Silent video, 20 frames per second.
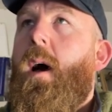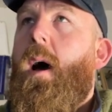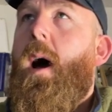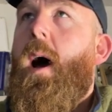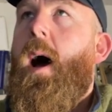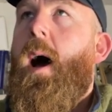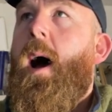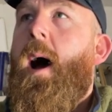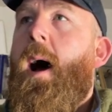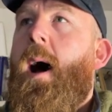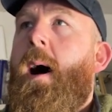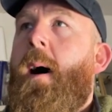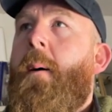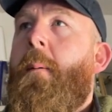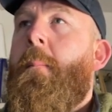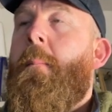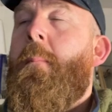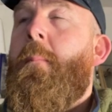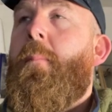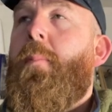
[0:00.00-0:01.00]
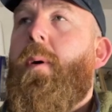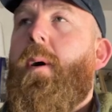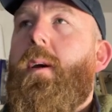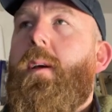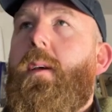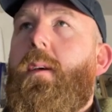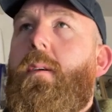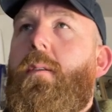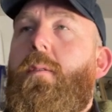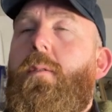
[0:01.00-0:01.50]
But
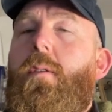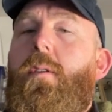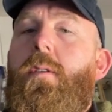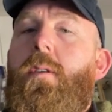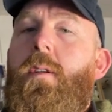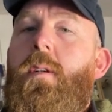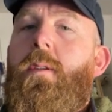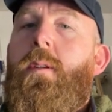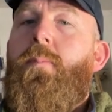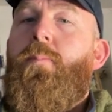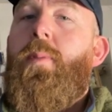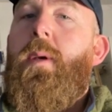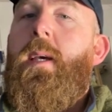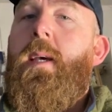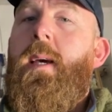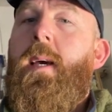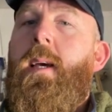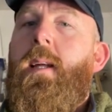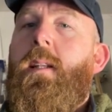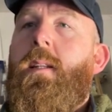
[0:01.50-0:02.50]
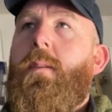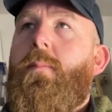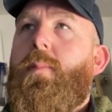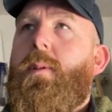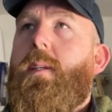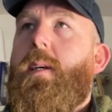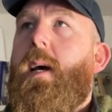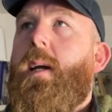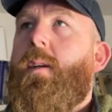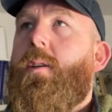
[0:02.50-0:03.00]
you could be into
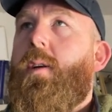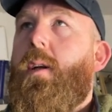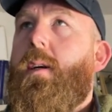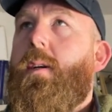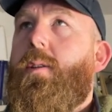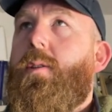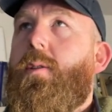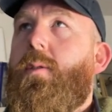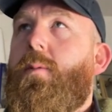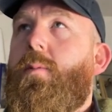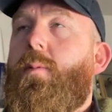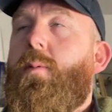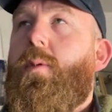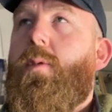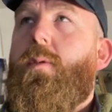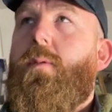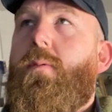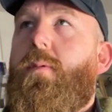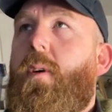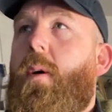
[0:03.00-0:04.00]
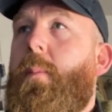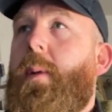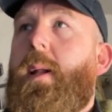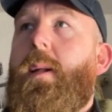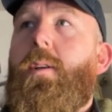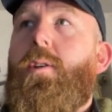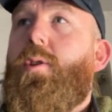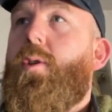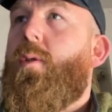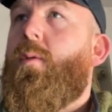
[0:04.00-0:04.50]
potential issues from an
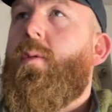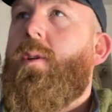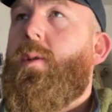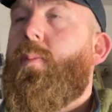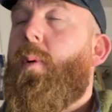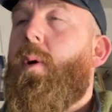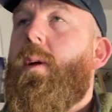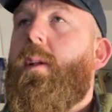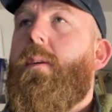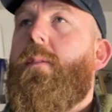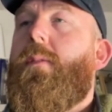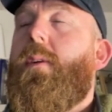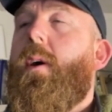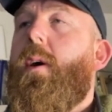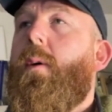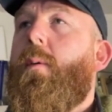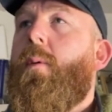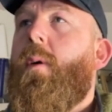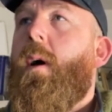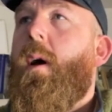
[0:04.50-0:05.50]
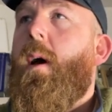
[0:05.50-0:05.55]
insurance point of view